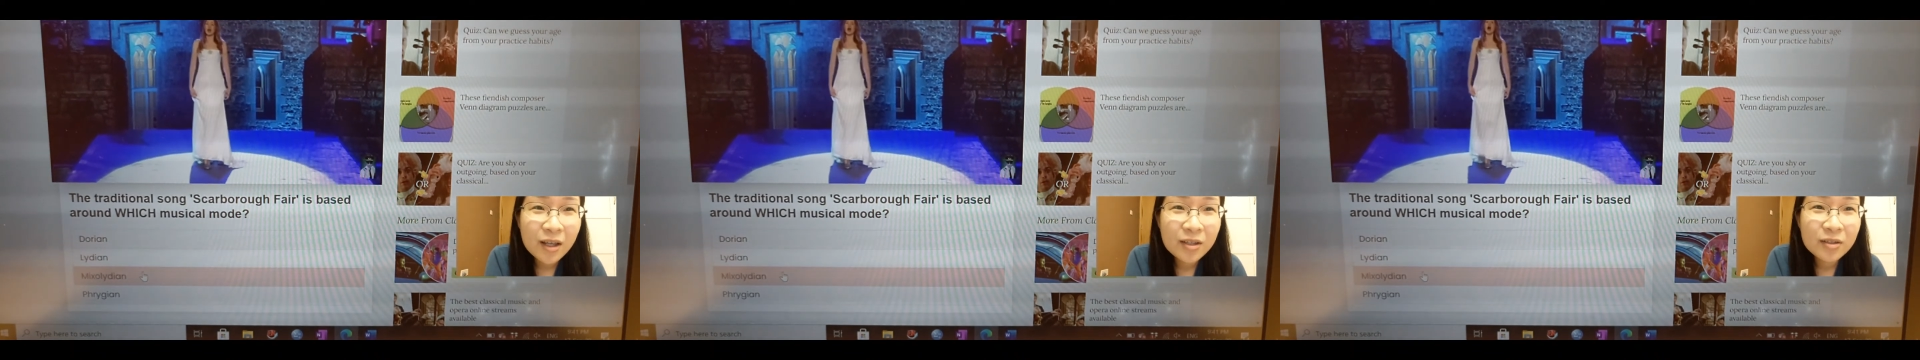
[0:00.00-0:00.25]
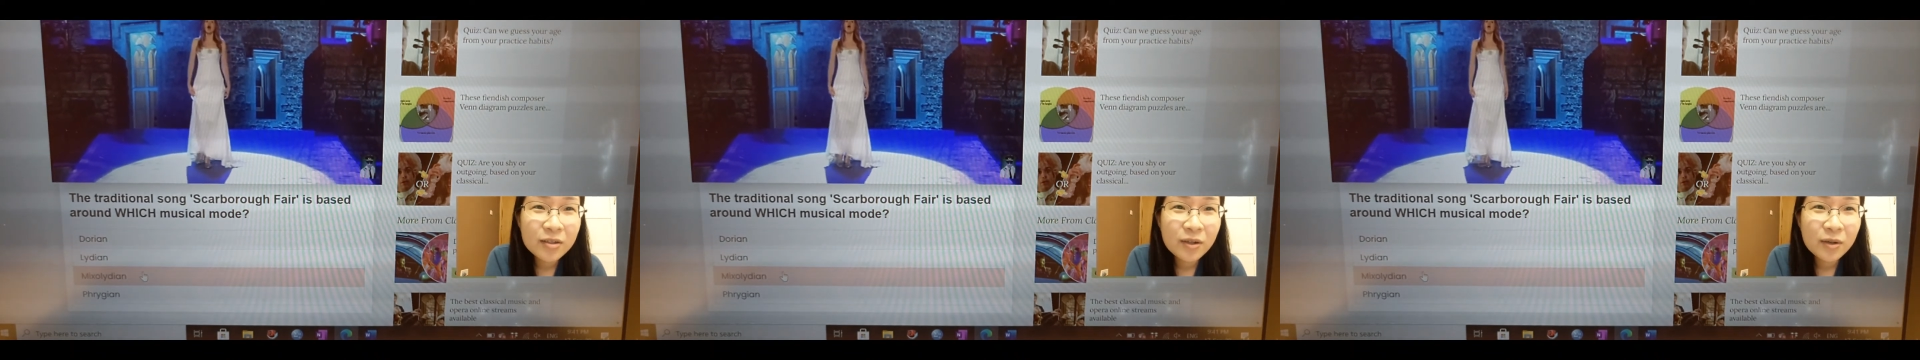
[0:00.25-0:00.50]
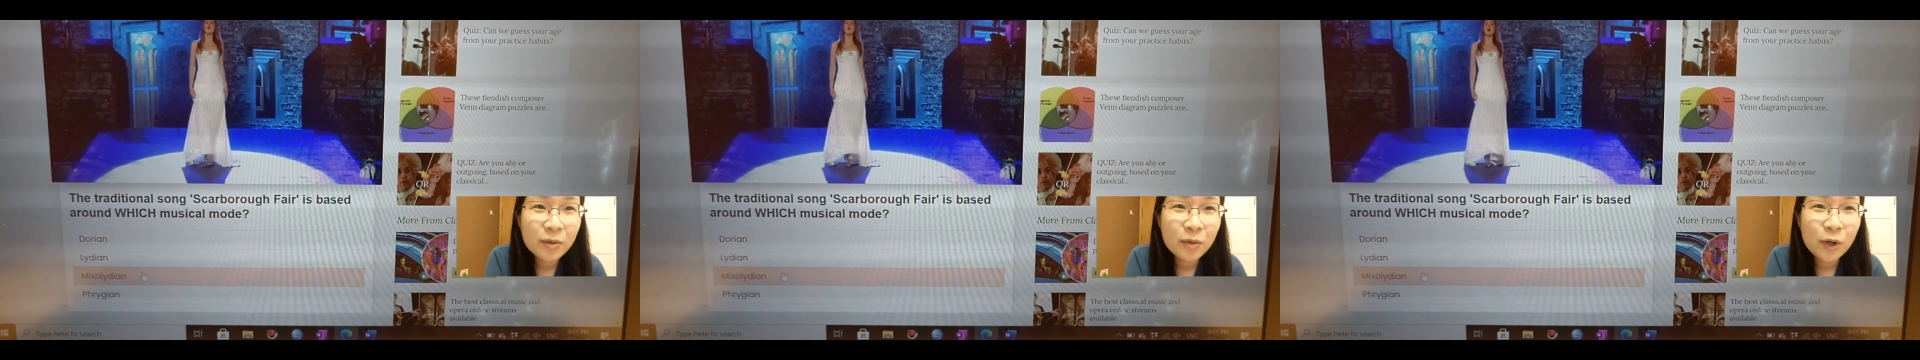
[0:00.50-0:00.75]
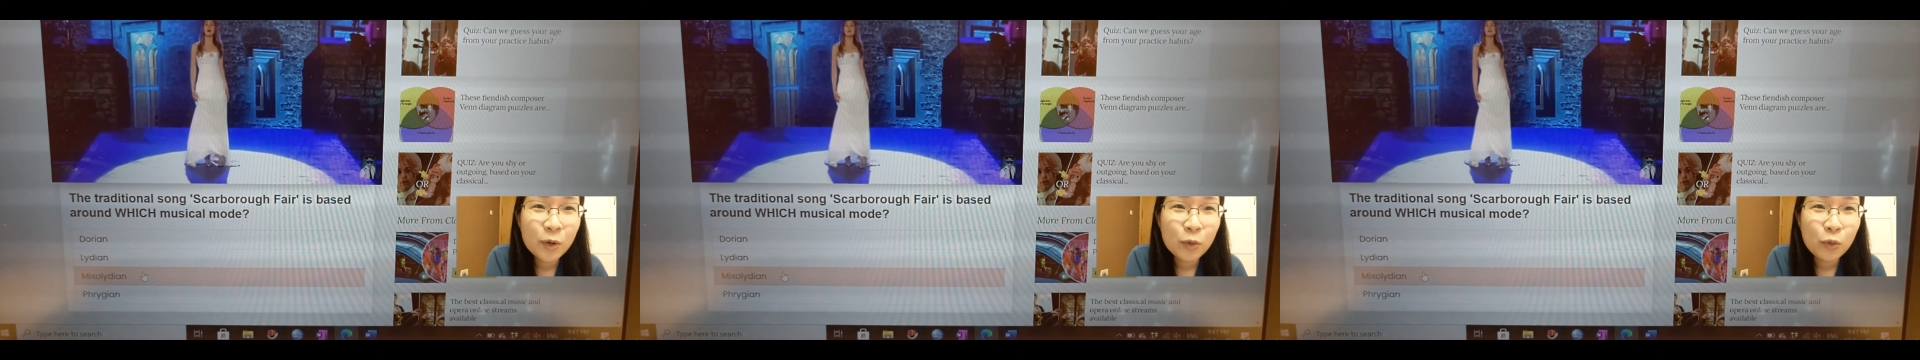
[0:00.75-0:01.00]

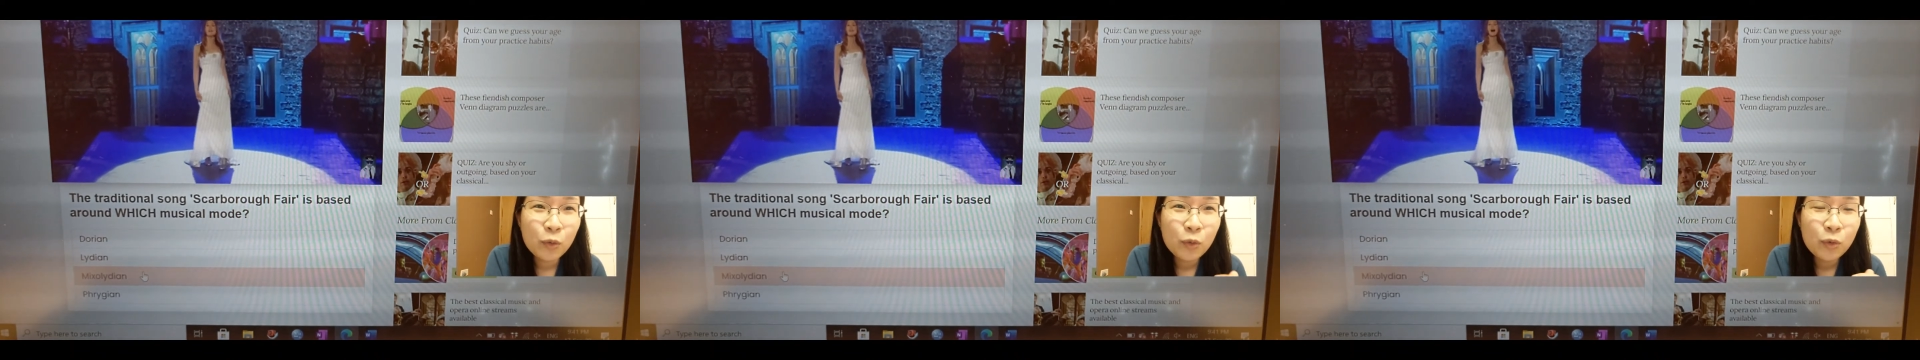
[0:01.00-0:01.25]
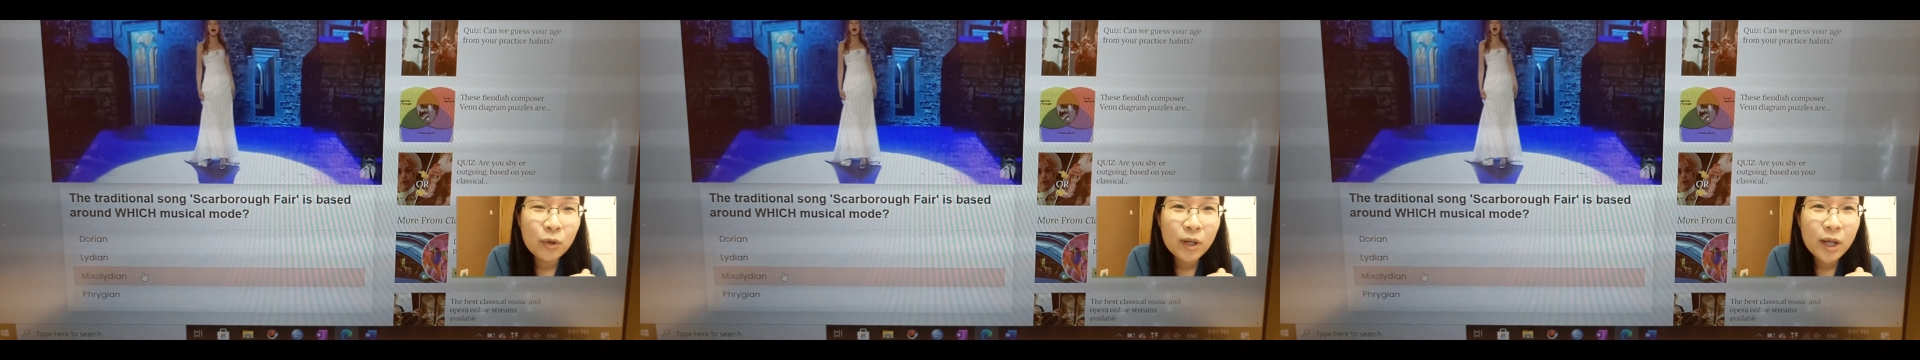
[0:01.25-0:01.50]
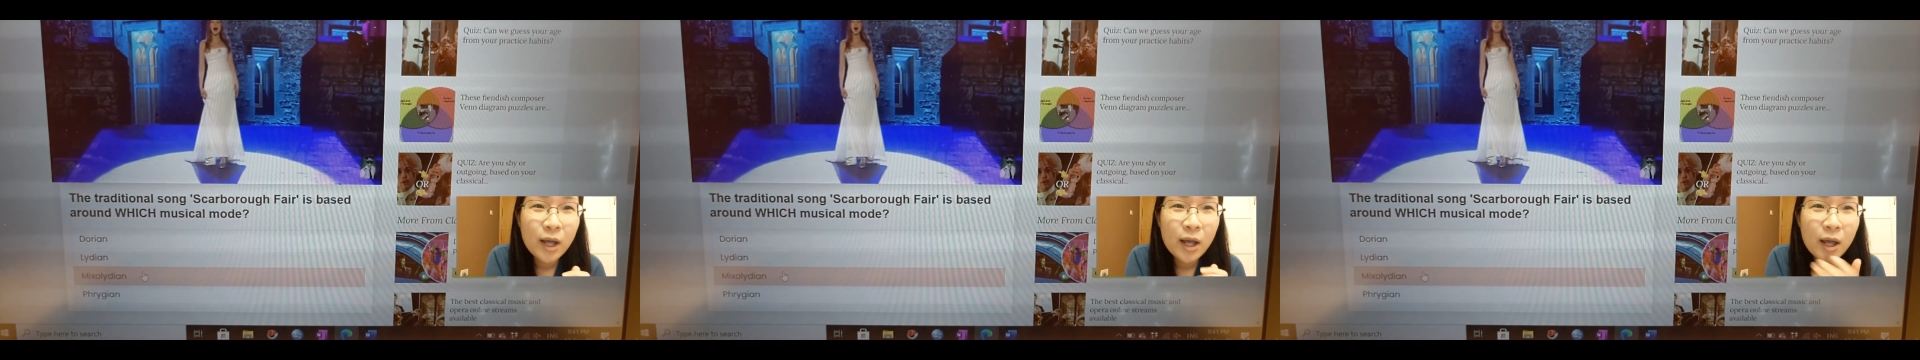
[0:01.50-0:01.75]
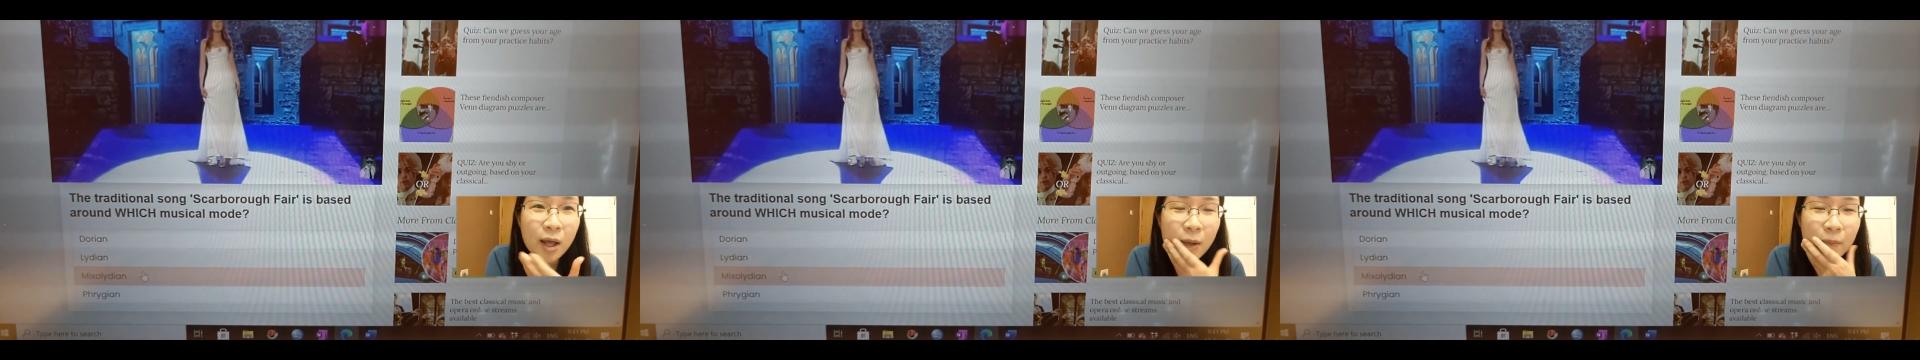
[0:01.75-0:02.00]
So
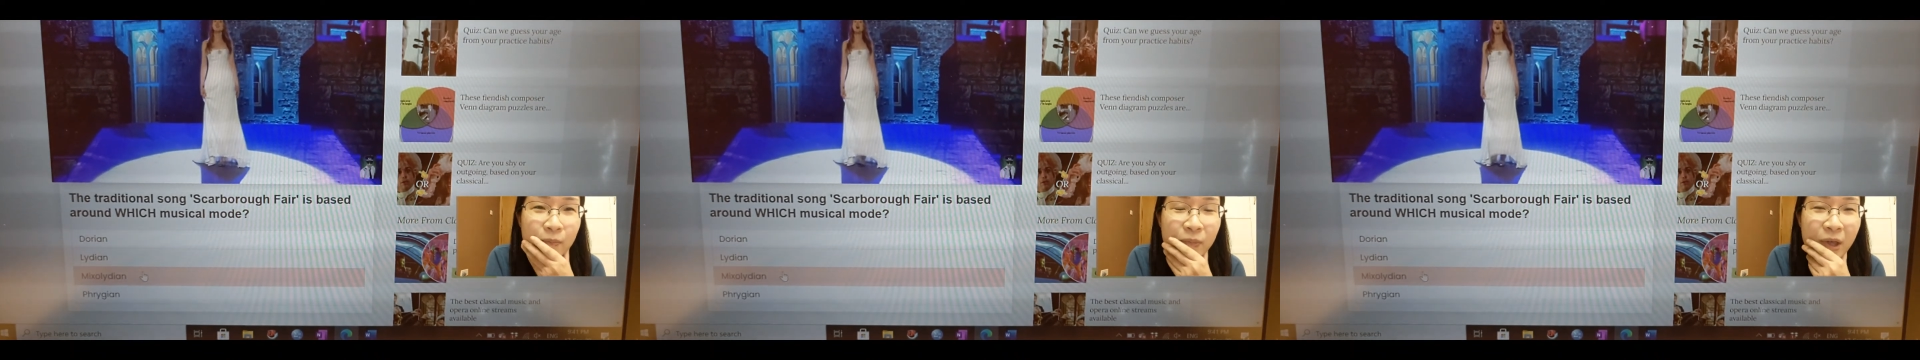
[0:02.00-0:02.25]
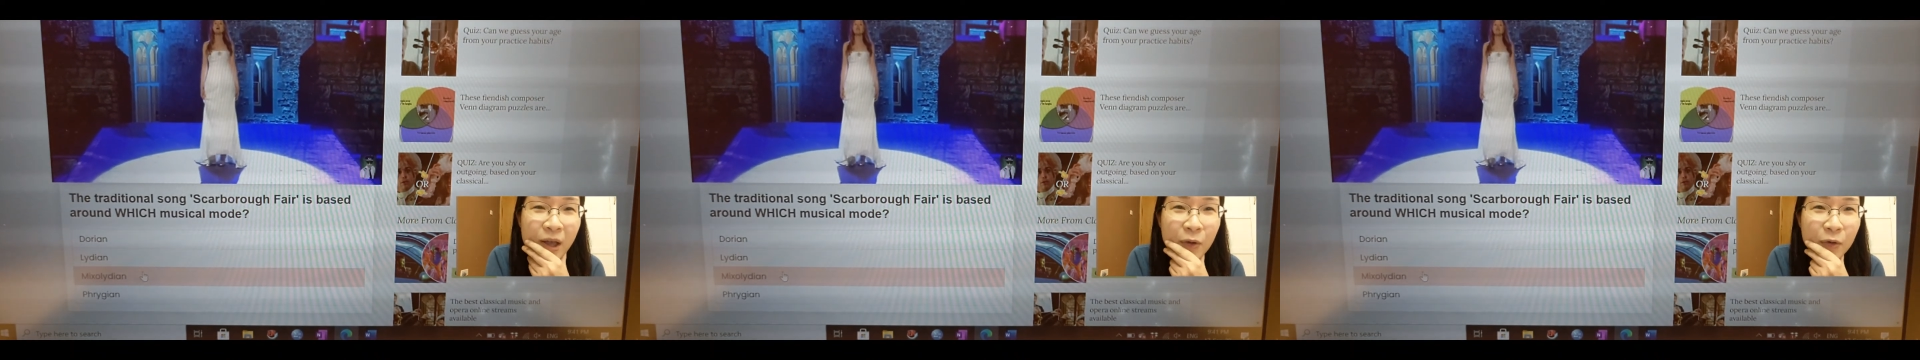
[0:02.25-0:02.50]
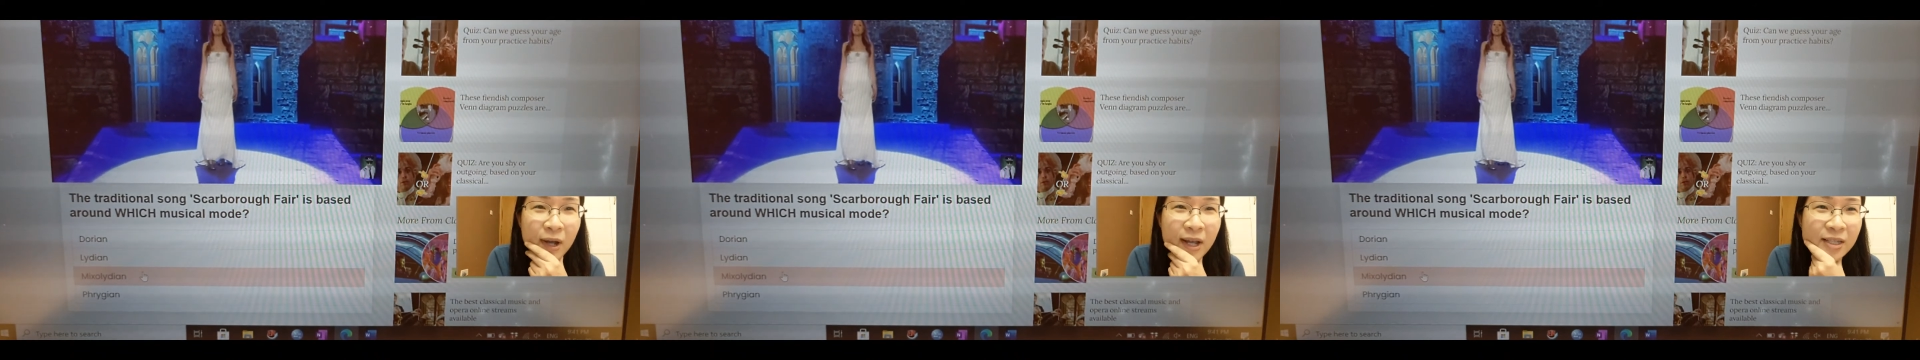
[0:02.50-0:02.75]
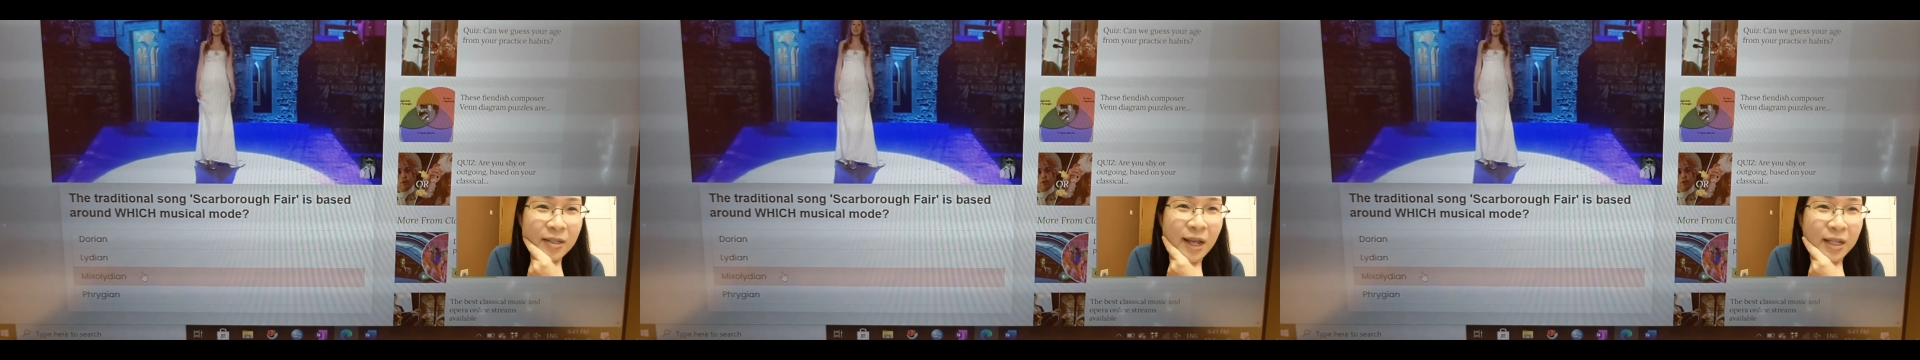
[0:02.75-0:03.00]
how do
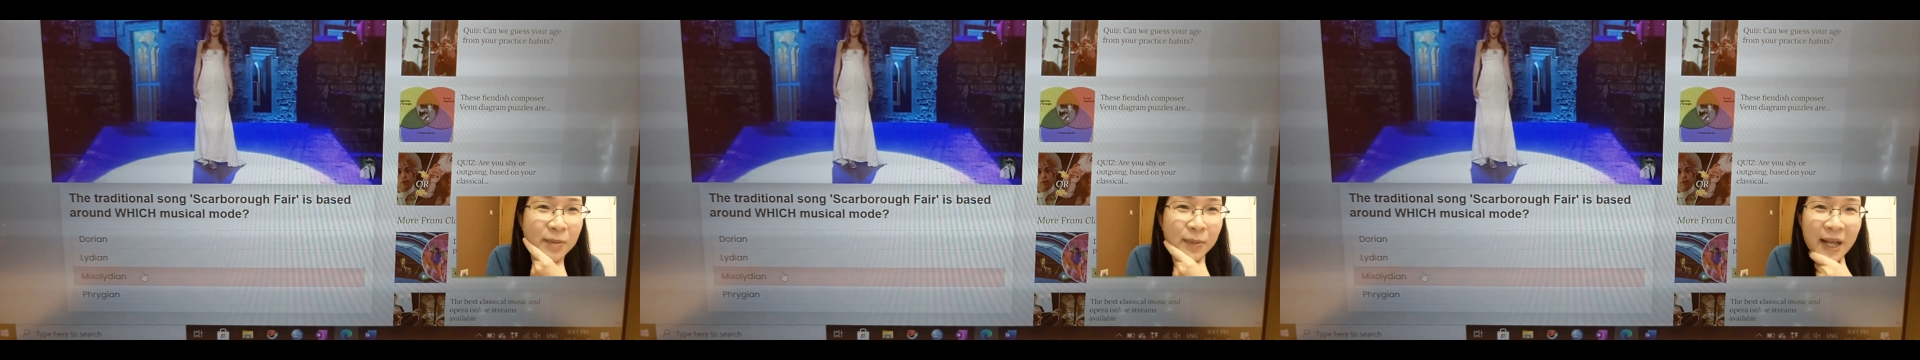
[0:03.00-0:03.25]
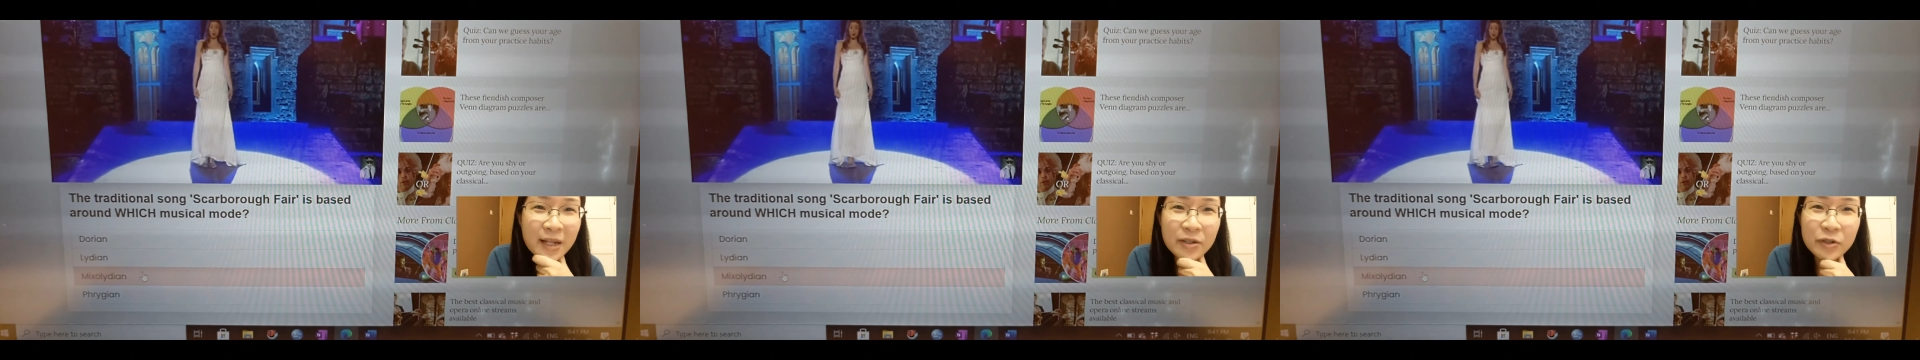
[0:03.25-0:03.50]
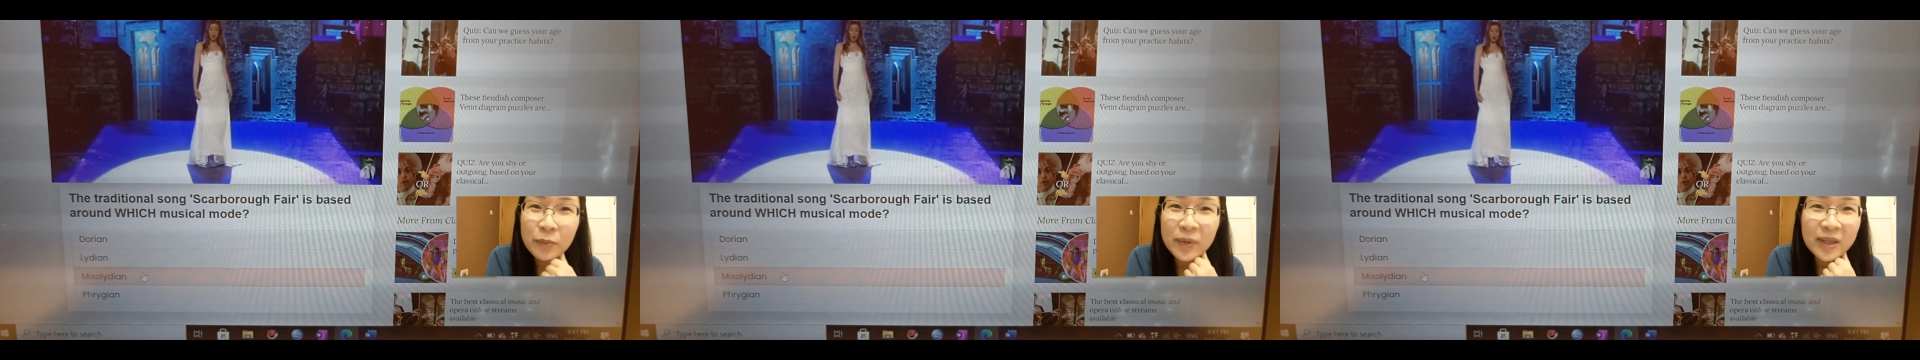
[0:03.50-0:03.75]
I explain to you?